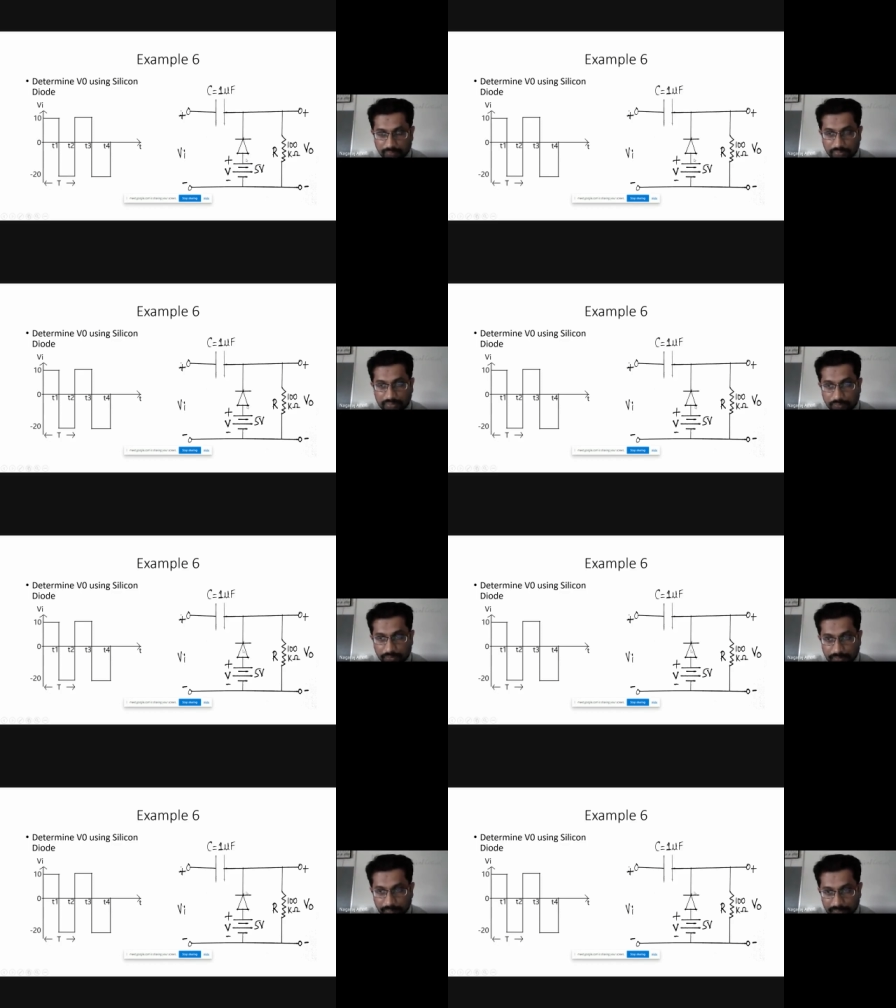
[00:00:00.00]
okay so
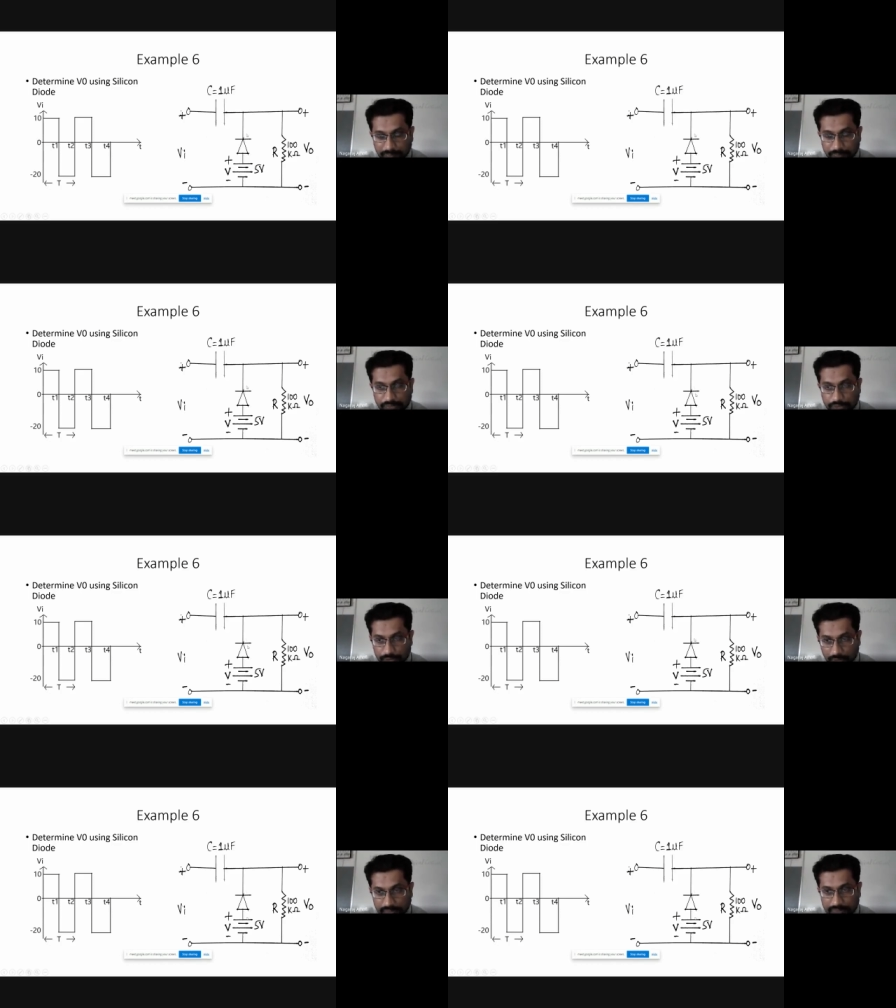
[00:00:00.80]
when it becomes a
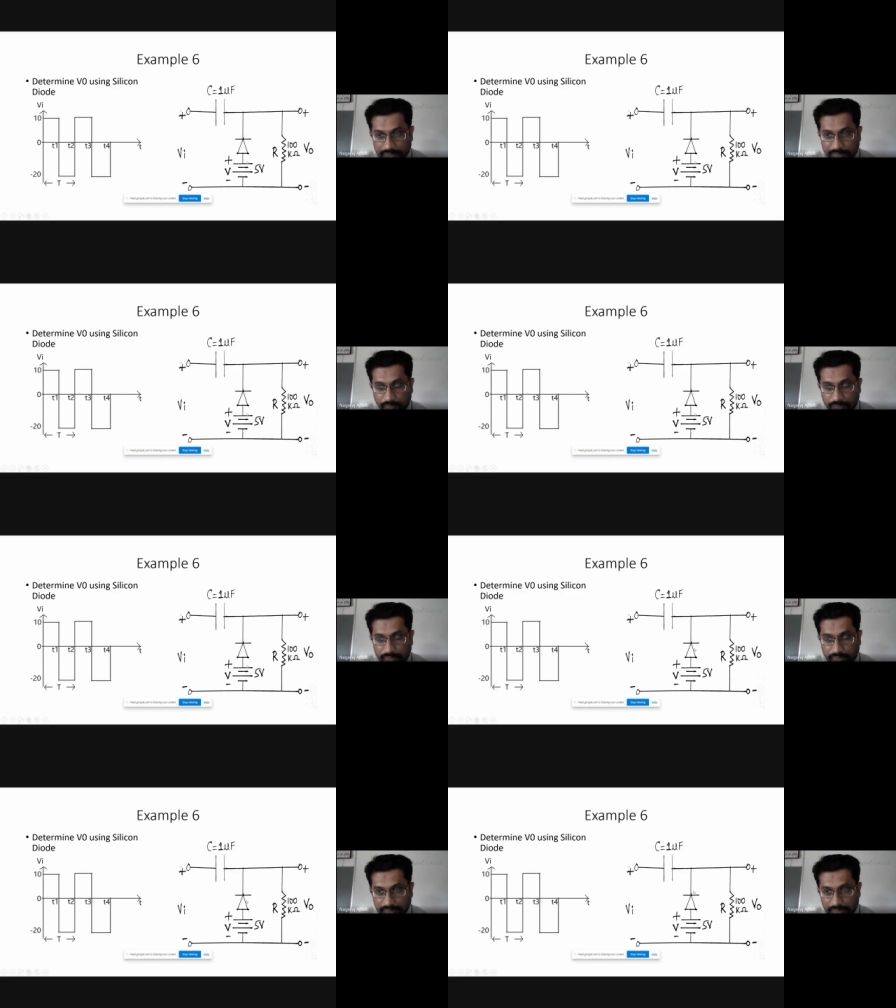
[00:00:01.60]
short circuit
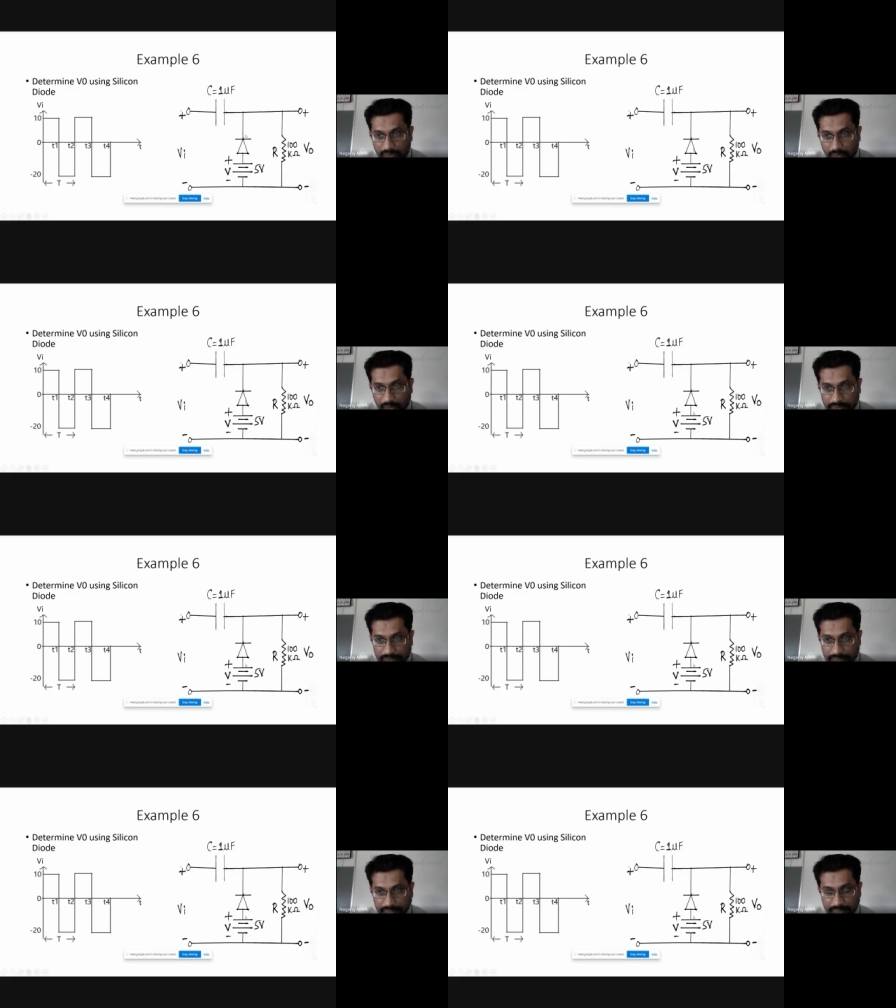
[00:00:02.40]
it is in the
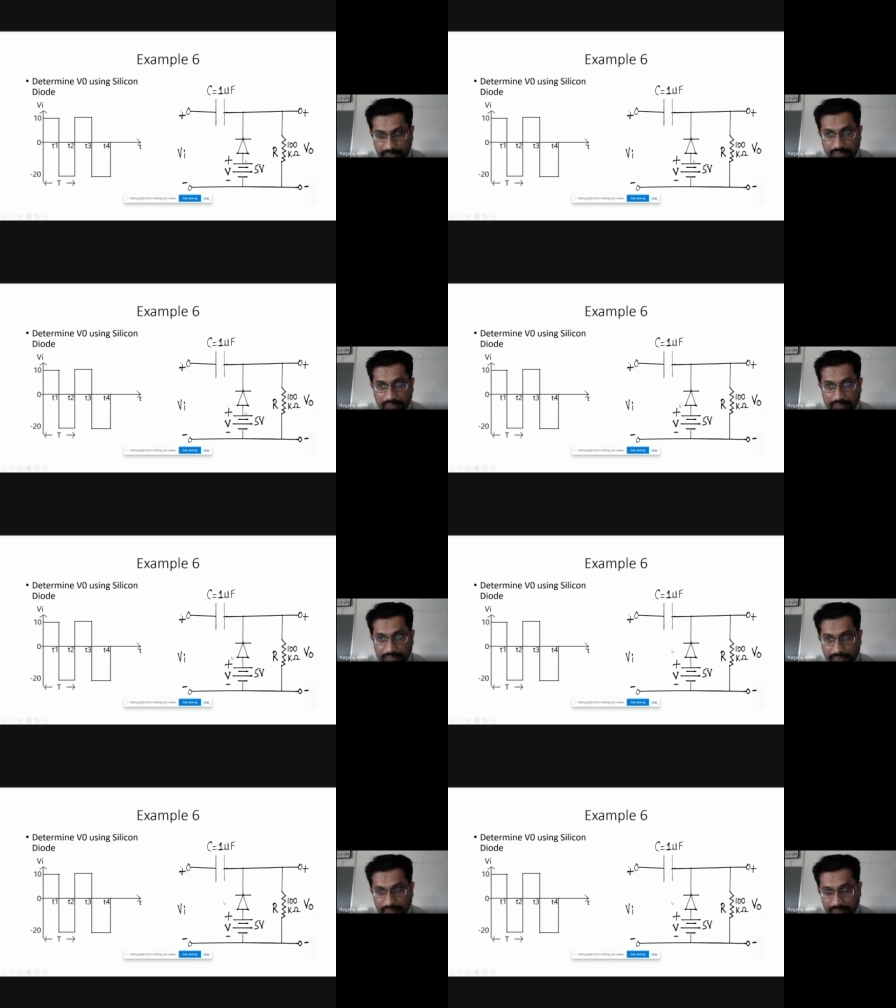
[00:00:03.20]
on state
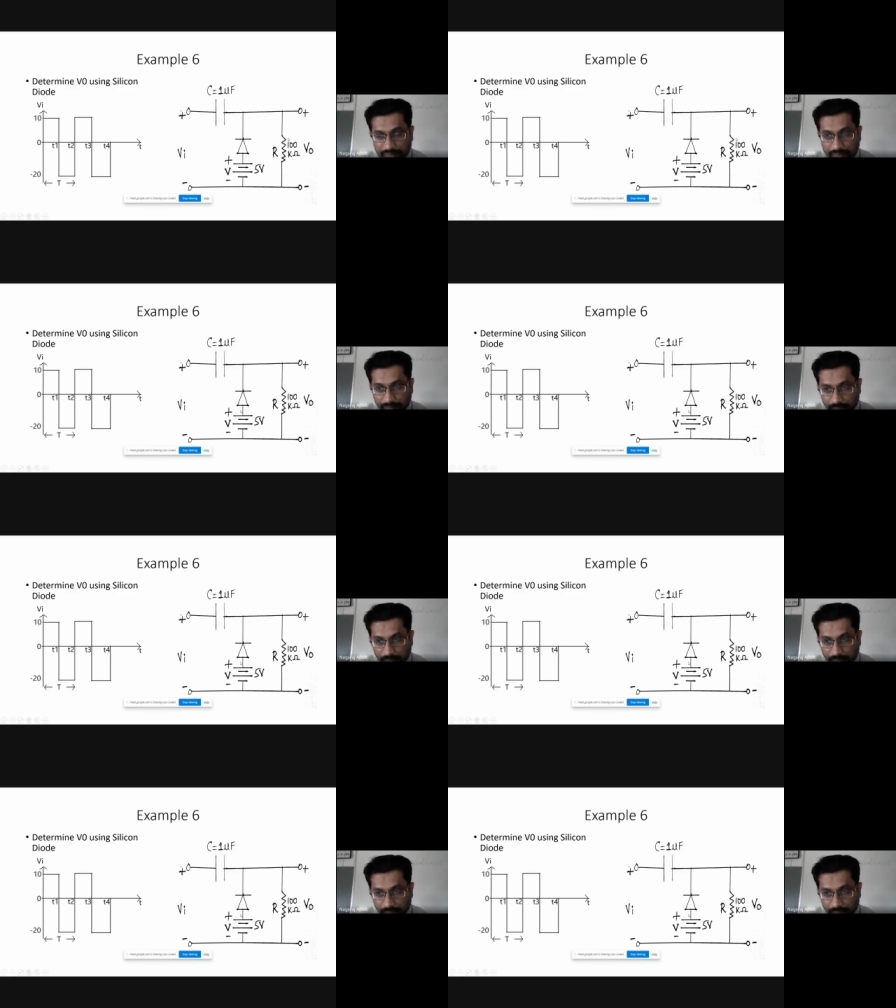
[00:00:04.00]
then